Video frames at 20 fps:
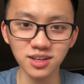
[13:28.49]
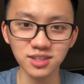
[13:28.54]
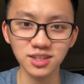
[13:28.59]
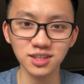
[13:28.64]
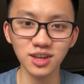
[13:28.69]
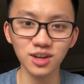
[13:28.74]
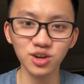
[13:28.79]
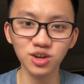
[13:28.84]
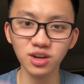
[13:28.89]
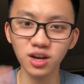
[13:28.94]

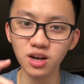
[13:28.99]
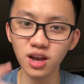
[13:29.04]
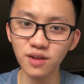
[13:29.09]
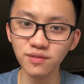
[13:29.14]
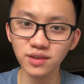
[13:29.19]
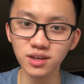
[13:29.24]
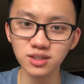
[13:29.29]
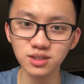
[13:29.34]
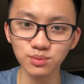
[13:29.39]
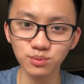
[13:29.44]
They're going to love
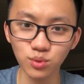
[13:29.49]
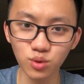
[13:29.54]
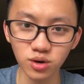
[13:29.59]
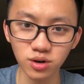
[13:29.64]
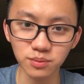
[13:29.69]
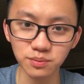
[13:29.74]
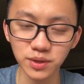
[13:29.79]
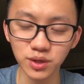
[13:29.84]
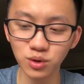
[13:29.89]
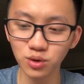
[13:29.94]
us more,
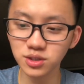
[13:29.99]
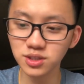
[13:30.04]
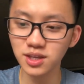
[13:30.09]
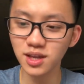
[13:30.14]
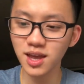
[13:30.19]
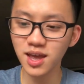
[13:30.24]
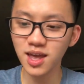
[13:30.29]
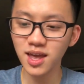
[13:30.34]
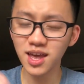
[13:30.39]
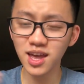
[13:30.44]
because
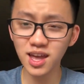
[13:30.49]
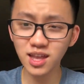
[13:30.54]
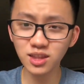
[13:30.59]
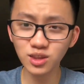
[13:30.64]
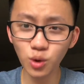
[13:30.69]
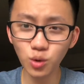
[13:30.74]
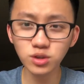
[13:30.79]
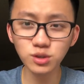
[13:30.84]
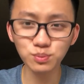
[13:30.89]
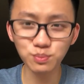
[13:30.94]
in
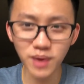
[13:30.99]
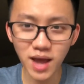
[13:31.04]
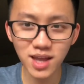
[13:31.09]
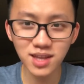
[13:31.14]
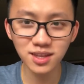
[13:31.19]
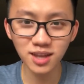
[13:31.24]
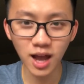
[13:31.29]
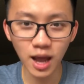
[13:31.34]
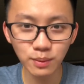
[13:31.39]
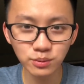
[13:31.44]
those bad
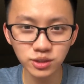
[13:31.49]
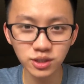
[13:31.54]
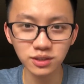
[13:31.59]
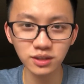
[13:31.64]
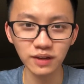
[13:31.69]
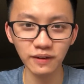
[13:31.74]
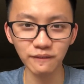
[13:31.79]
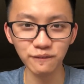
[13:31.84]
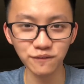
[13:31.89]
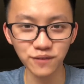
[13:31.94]
times that
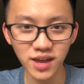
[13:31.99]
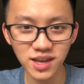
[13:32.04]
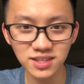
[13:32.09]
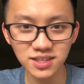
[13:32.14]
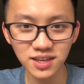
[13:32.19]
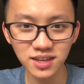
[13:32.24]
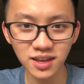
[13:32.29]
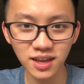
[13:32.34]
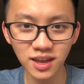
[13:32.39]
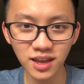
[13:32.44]
they are
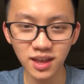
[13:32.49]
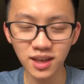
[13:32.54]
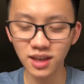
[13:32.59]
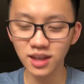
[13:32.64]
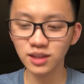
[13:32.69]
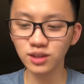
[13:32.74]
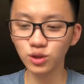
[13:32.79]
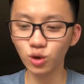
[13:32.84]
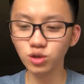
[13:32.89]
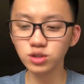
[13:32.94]
facing,
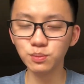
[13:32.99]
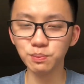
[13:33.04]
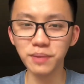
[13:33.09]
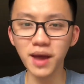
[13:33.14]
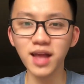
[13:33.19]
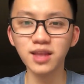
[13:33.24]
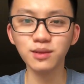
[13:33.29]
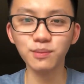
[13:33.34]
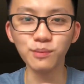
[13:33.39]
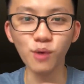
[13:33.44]
in those
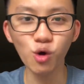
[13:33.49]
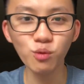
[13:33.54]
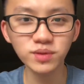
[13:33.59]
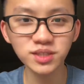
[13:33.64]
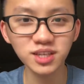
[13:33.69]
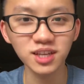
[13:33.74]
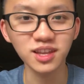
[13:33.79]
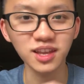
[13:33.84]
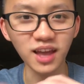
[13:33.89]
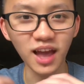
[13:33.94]
bad moments
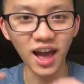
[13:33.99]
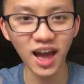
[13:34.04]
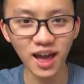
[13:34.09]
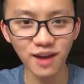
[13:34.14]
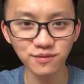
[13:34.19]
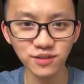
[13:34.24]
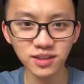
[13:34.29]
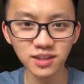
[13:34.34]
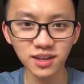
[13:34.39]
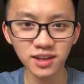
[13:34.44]
that they are
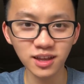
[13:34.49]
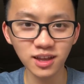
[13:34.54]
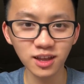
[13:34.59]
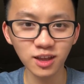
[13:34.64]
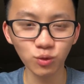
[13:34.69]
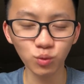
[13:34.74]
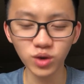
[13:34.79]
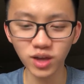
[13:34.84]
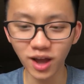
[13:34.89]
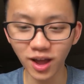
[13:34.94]
having,
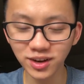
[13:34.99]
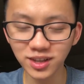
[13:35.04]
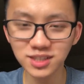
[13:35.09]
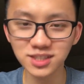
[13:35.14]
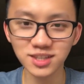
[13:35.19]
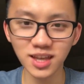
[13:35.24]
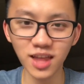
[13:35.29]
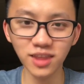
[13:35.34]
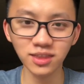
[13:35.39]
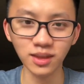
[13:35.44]
we
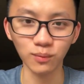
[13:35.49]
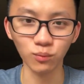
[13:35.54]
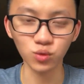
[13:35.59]
understand them.